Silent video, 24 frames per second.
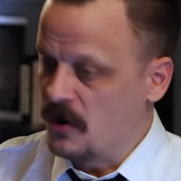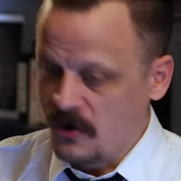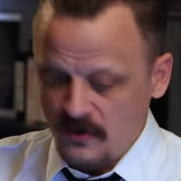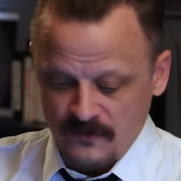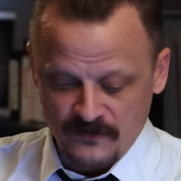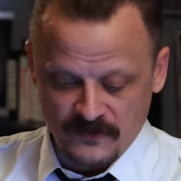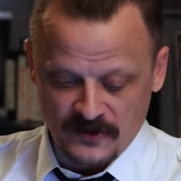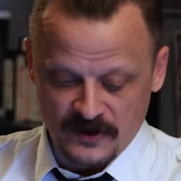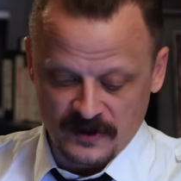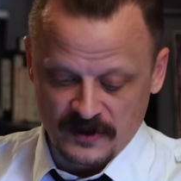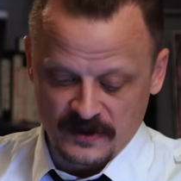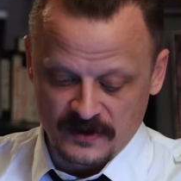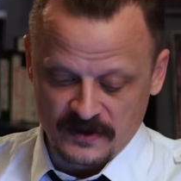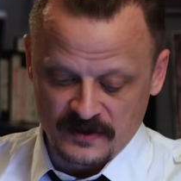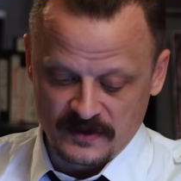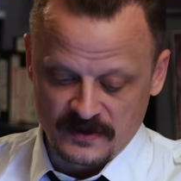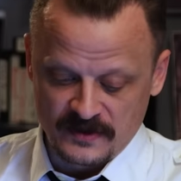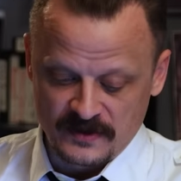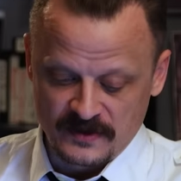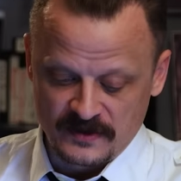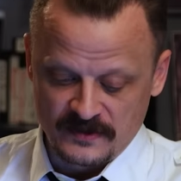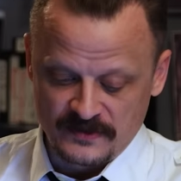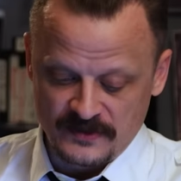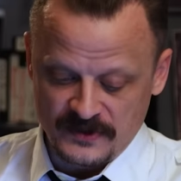over
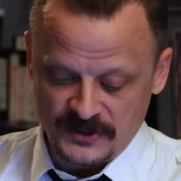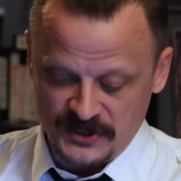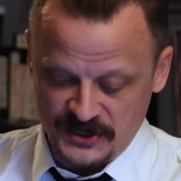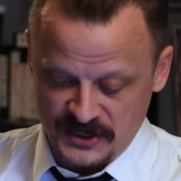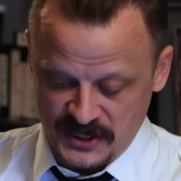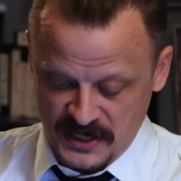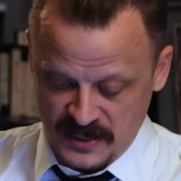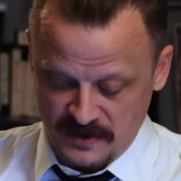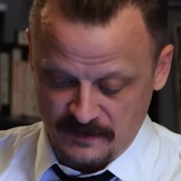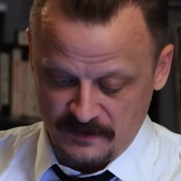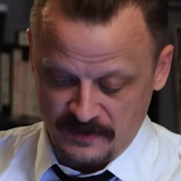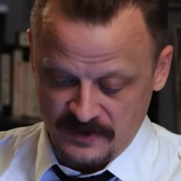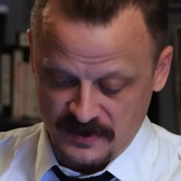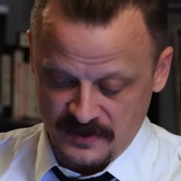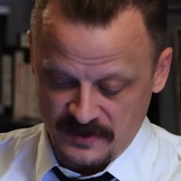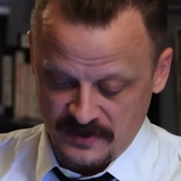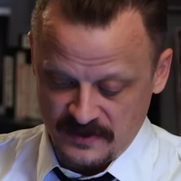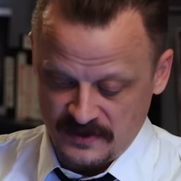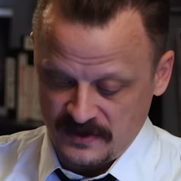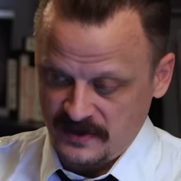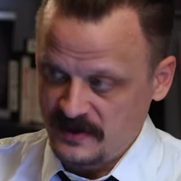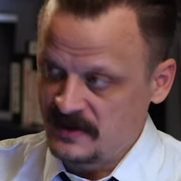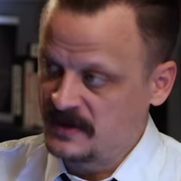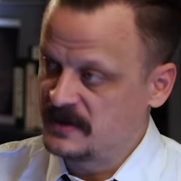the ship,
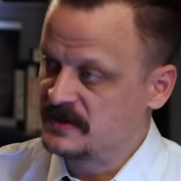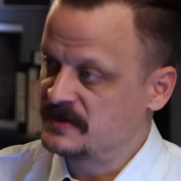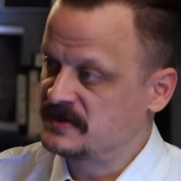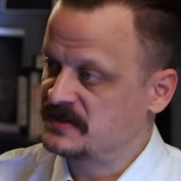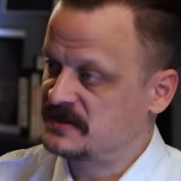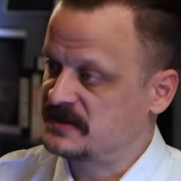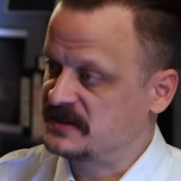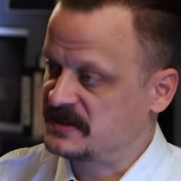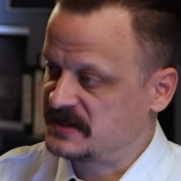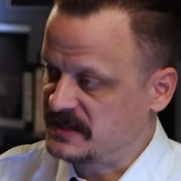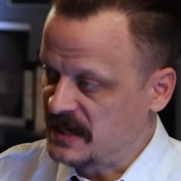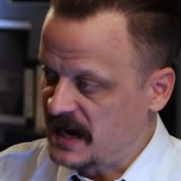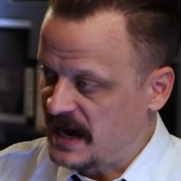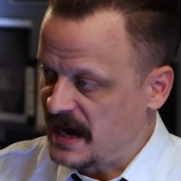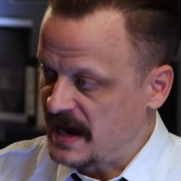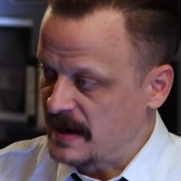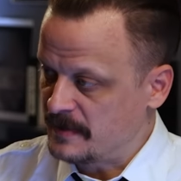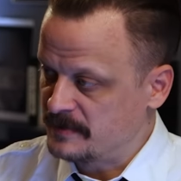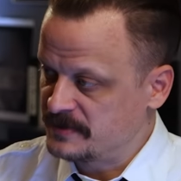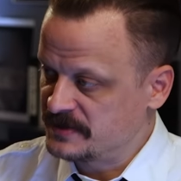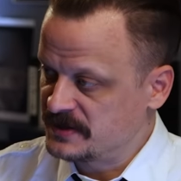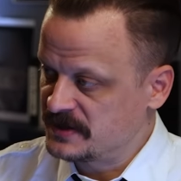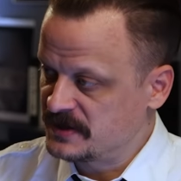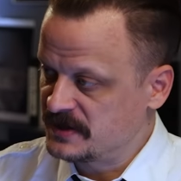
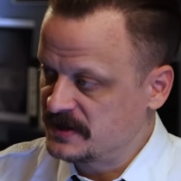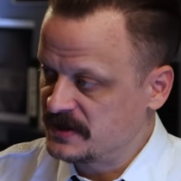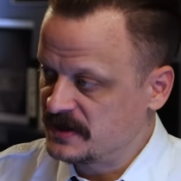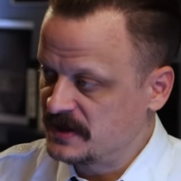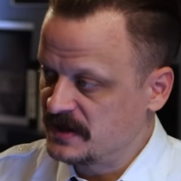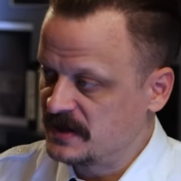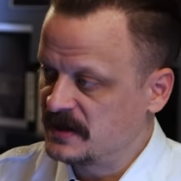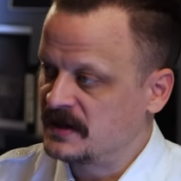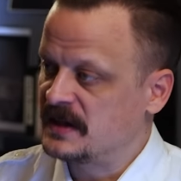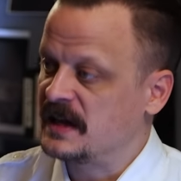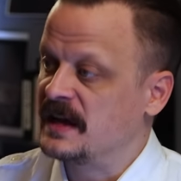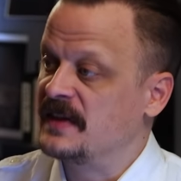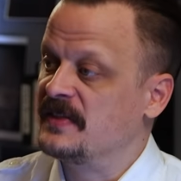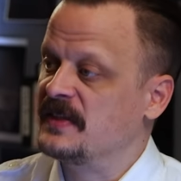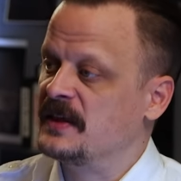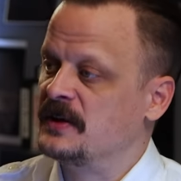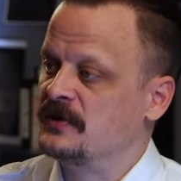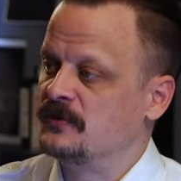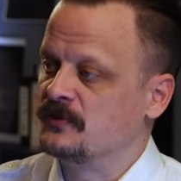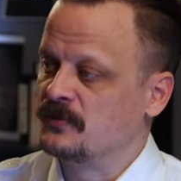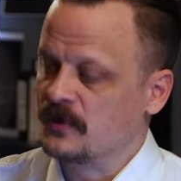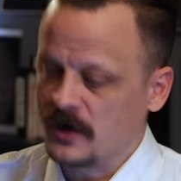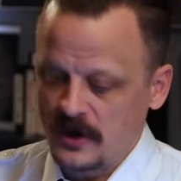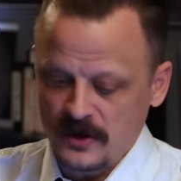stopped, and
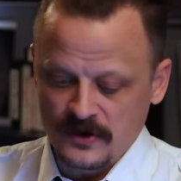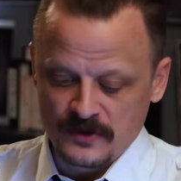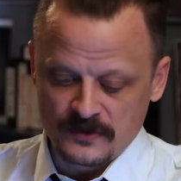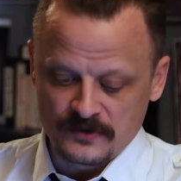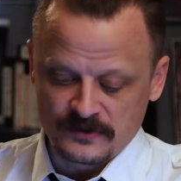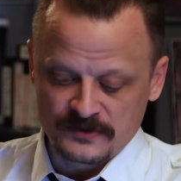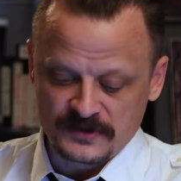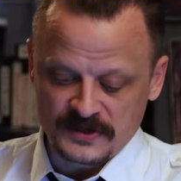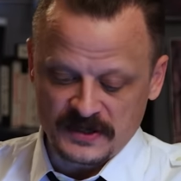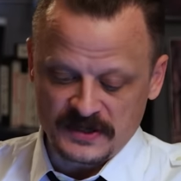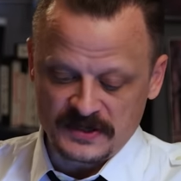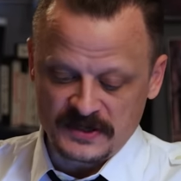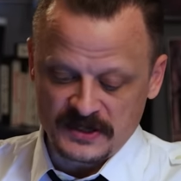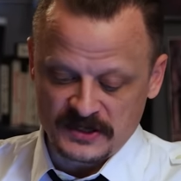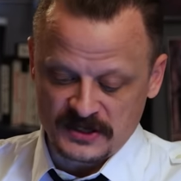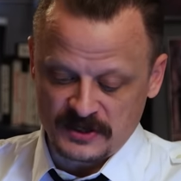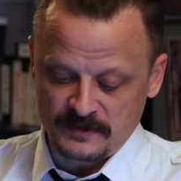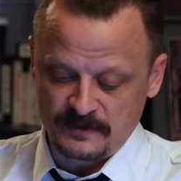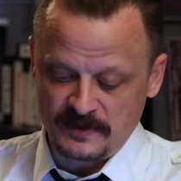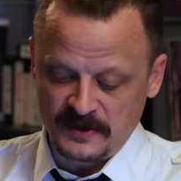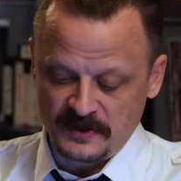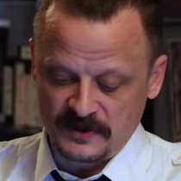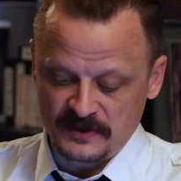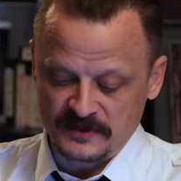then rose and
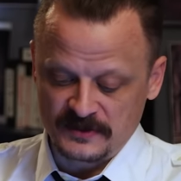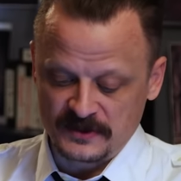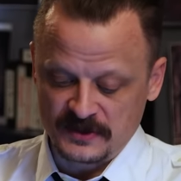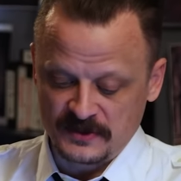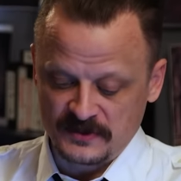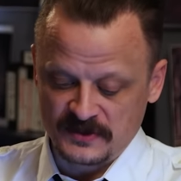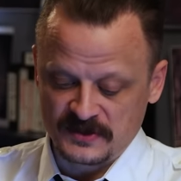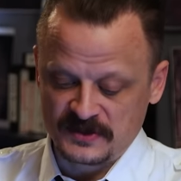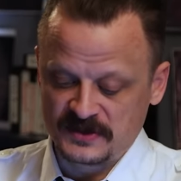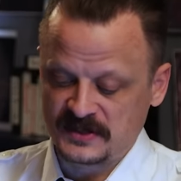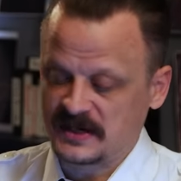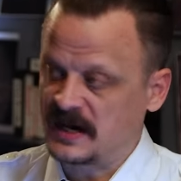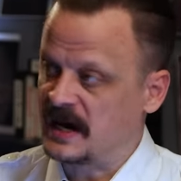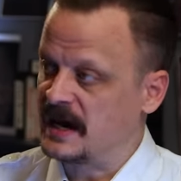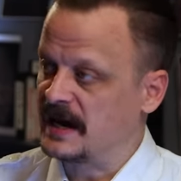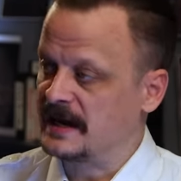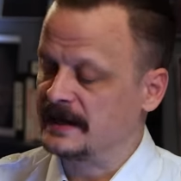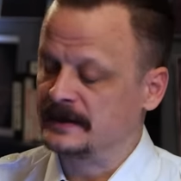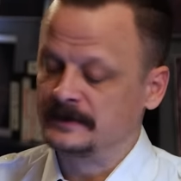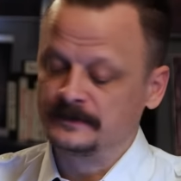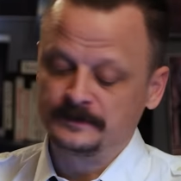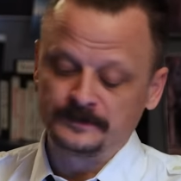disappeared into the sky.